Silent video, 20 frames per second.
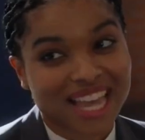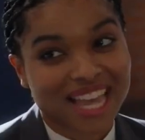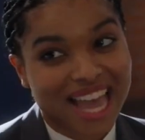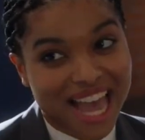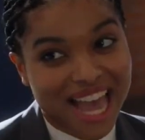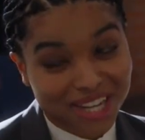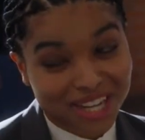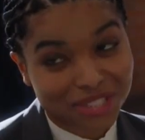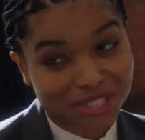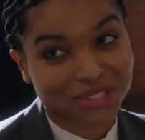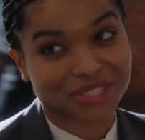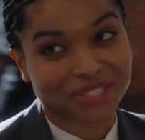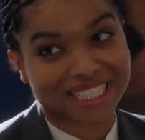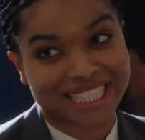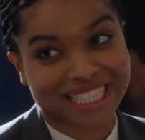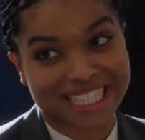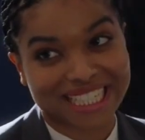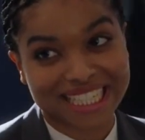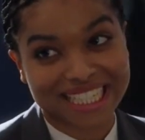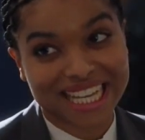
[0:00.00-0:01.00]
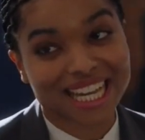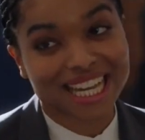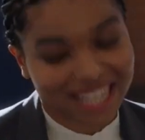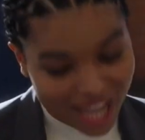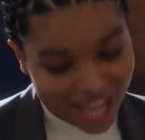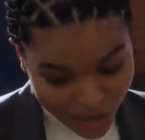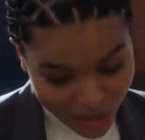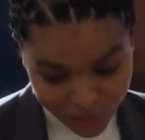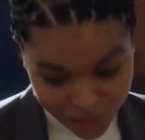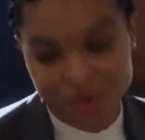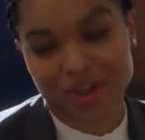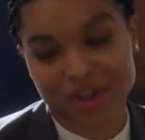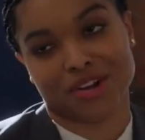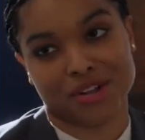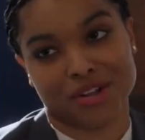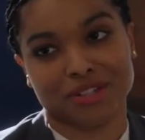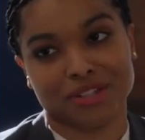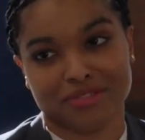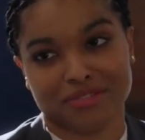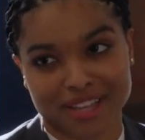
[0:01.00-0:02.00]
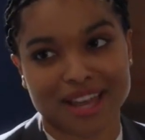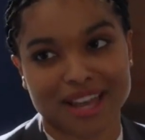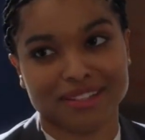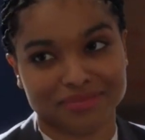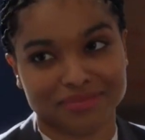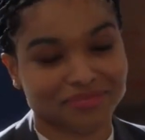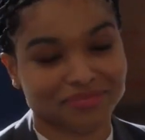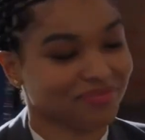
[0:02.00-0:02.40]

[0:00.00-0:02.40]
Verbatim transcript: Actually, I want all of that.